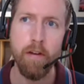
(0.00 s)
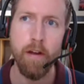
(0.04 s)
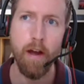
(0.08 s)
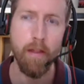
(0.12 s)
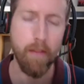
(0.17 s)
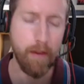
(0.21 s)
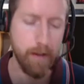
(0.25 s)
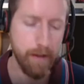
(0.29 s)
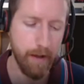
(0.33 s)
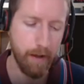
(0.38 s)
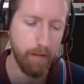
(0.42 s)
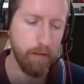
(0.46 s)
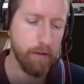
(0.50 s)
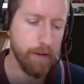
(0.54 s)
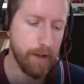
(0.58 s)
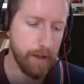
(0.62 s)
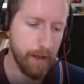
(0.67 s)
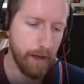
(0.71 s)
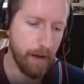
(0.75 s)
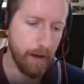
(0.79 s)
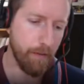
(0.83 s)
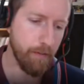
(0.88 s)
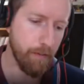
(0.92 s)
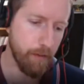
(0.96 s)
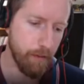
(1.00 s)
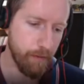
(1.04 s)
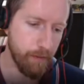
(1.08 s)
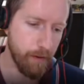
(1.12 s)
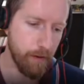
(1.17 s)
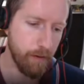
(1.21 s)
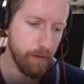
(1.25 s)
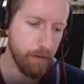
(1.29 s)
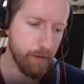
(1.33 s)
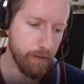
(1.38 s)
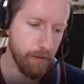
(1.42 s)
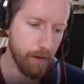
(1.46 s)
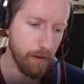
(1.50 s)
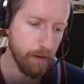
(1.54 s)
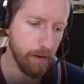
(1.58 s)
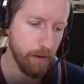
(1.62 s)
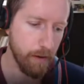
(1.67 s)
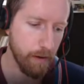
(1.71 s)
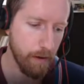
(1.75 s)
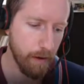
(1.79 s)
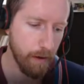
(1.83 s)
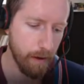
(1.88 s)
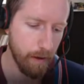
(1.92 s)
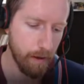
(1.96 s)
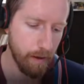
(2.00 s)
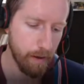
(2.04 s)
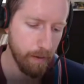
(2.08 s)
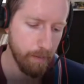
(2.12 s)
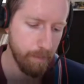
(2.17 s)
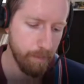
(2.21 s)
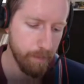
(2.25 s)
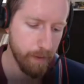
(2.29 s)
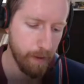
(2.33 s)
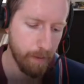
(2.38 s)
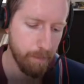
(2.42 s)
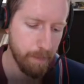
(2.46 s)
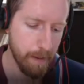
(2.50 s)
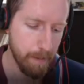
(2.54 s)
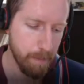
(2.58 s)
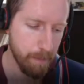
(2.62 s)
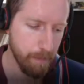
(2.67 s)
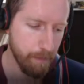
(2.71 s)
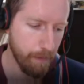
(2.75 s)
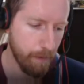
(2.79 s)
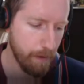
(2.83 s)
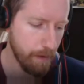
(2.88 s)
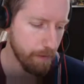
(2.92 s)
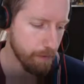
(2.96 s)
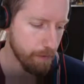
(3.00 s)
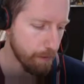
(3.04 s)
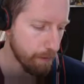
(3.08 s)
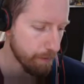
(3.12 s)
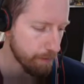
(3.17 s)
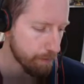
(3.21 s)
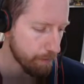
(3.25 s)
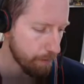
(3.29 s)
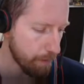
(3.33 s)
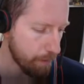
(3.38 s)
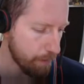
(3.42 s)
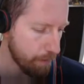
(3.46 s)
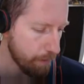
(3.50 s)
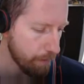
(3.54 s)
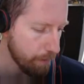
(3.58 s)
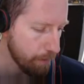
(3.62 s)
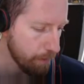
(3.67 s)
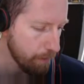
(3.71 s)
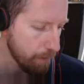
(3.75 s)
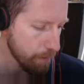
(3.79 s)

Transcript: And then looking out to the future, people are very interested.